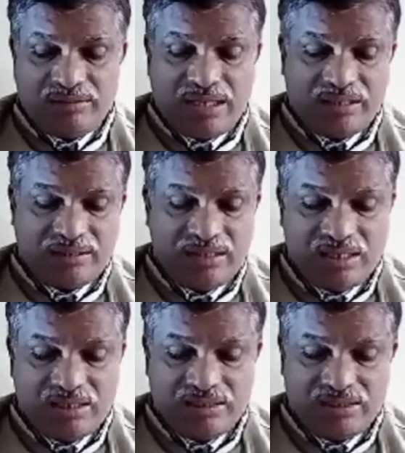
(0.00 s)
than the
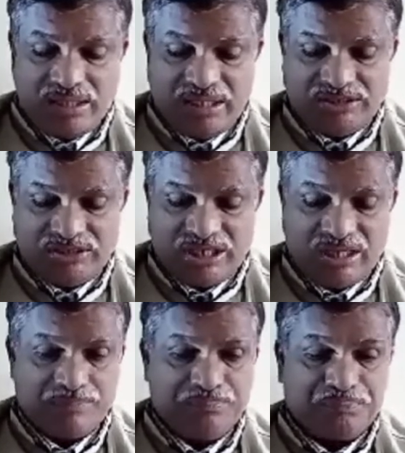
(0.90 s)

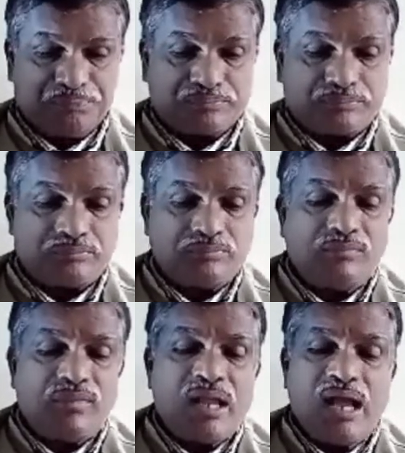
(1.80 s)
NaCl.
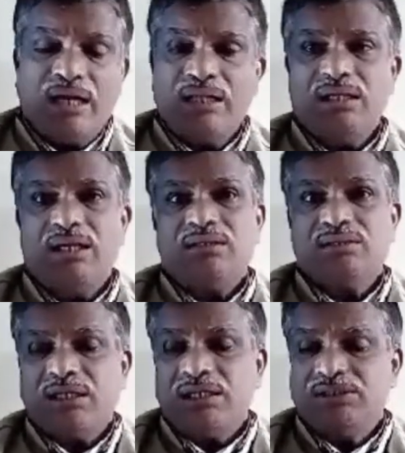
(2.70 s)
Another
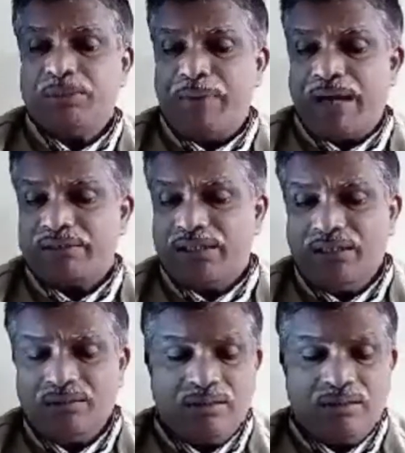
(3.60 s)
that is a factor,